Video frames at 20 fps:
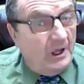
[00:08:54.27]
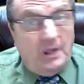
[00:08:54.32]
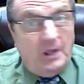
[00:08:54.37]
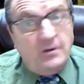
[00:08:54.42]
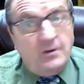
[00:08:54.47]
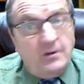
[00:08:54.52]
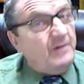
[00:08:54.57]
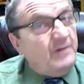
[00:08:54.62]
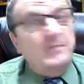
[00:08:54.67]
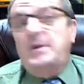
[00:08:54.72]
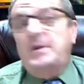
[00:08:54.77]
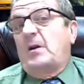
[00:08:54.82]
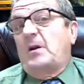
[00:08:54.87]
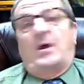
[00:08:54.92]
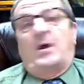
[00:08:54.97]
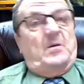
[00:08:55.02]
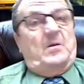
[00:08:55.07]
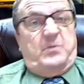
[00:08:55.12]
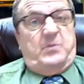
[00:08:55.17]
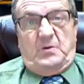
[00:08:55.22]
You haven't met
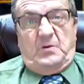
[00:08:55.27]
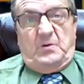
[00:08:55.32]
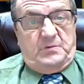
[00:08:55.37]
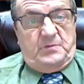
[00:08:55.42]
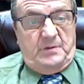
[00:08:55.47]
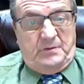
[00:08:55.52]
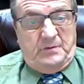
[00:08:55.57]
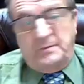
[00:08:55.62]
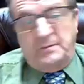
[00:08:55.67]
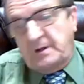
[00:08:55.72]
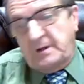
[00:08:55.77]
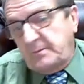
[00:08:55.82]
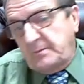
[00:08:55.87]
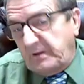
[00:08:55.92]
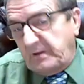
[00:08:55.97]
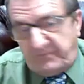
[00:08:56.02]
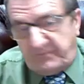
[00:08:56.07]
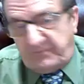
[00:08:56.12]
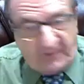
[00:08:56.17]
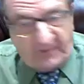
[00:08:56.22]
all the Polish people. You might have
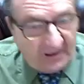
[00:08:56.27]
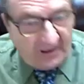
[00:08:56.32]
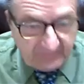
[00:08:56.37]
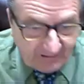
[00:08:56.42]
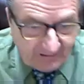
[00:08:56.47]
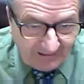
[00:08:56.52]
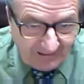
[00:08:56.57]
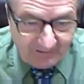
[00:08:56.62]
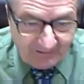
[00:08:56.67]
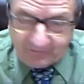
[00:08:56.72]
met 5, 10,